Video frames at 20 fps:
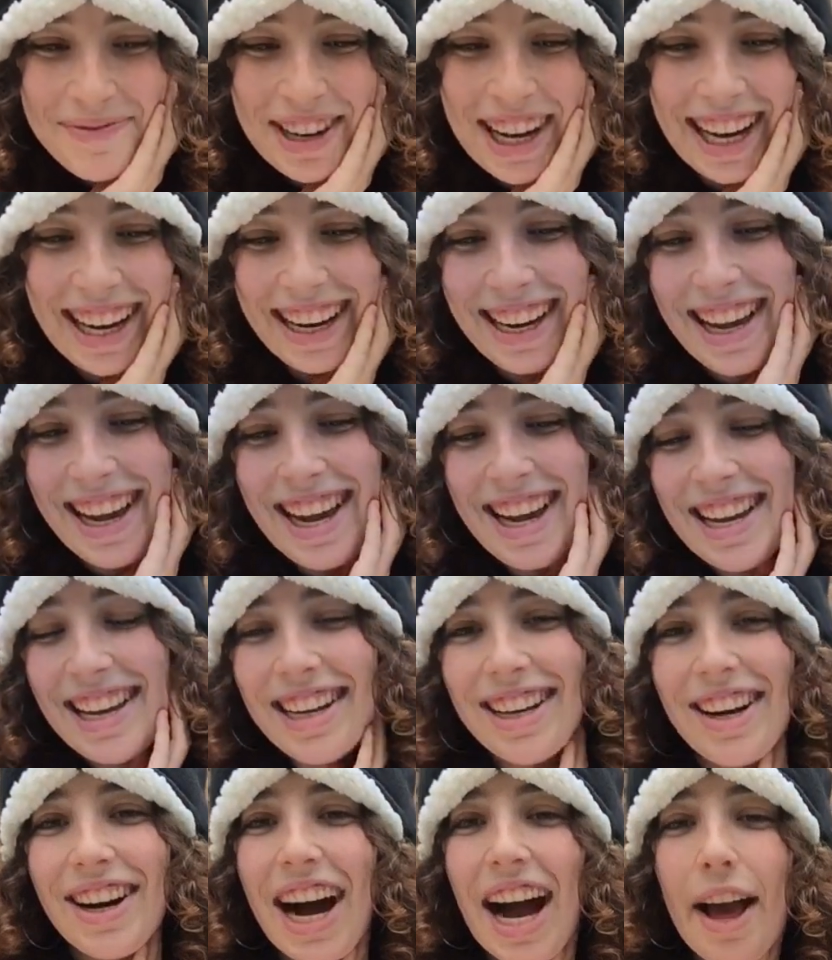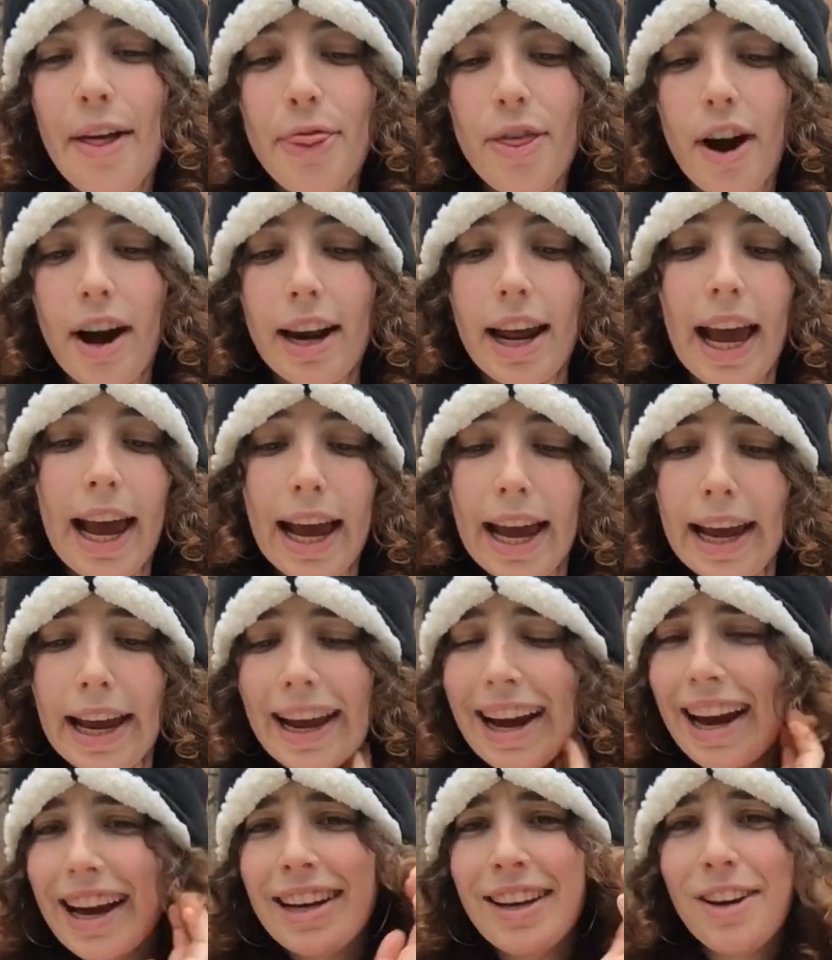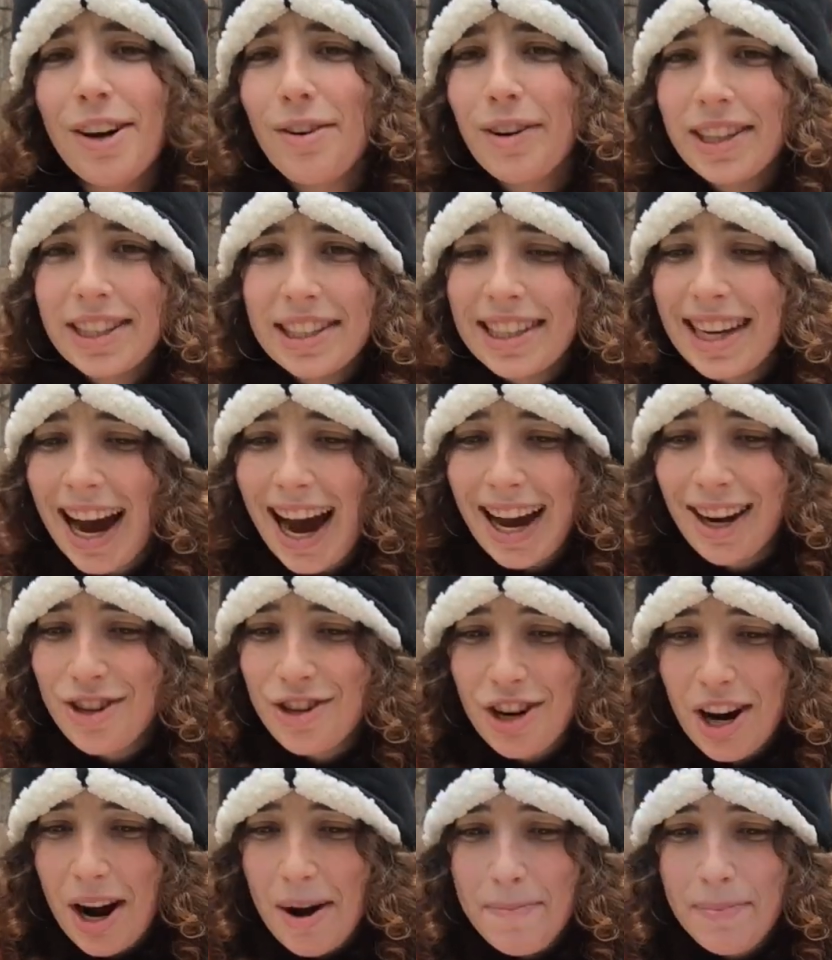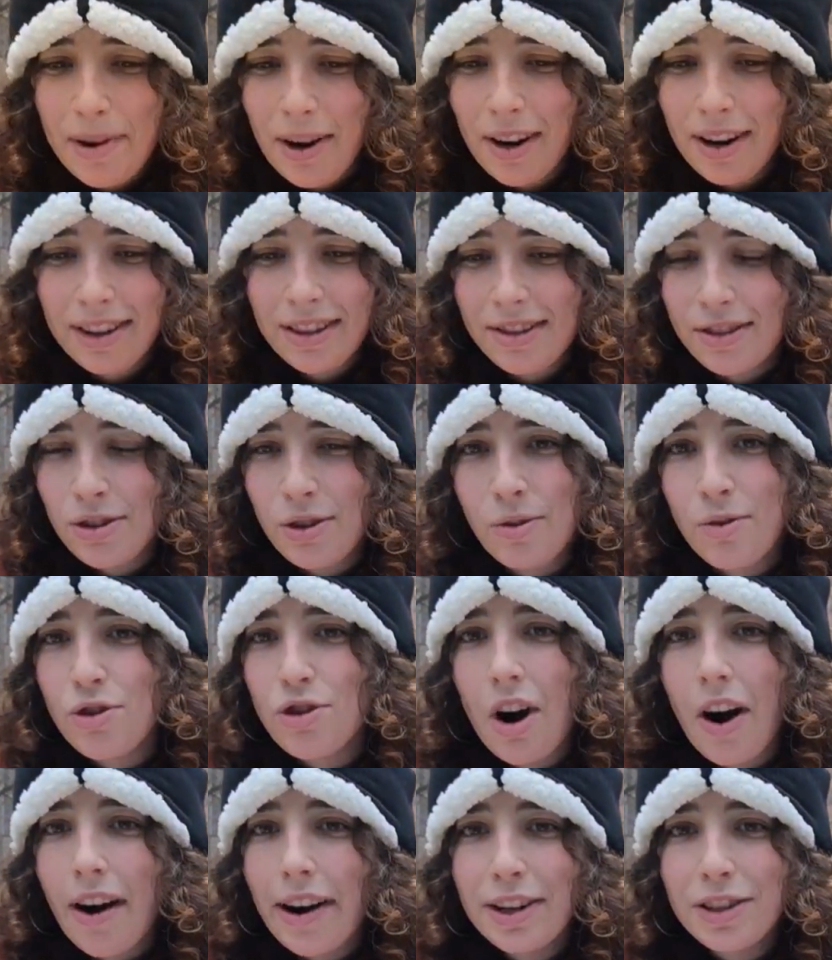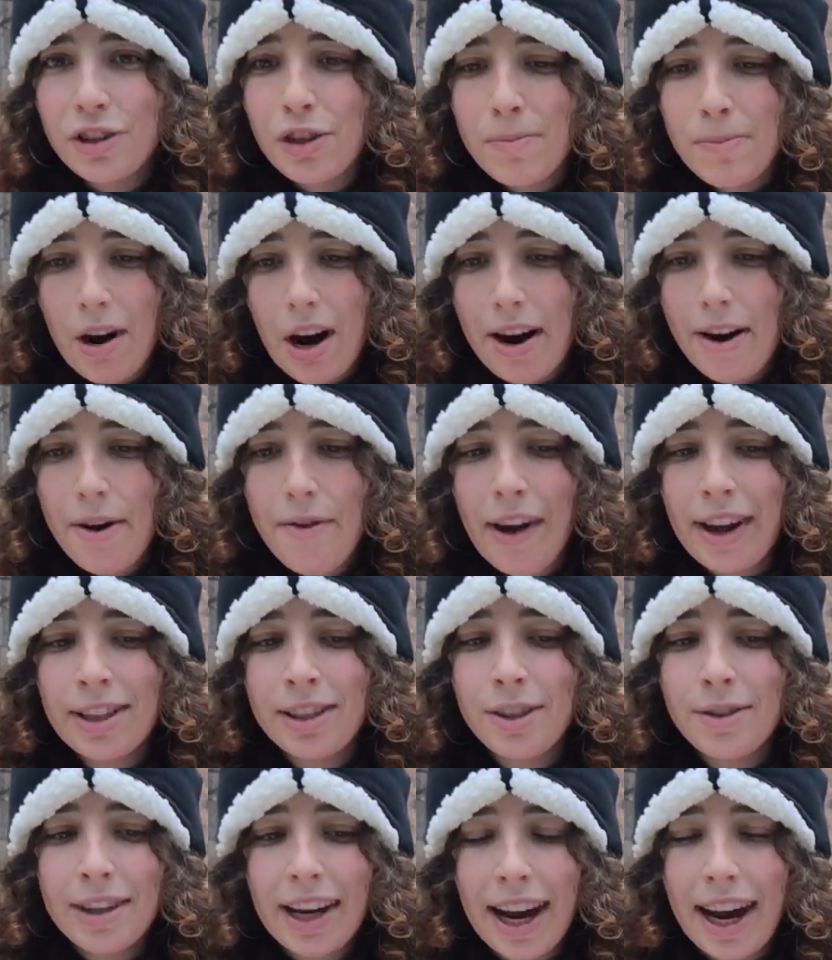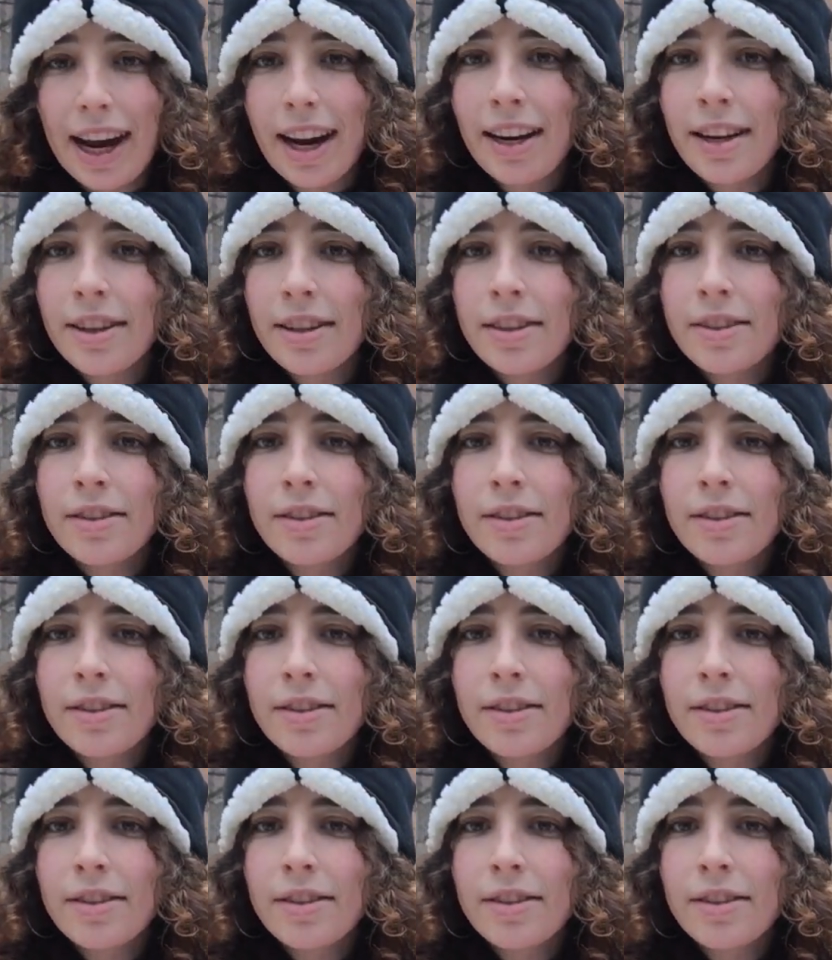But, you know, I thought, hey, I could always catch up on 2 drawings tomorrow, that's okay.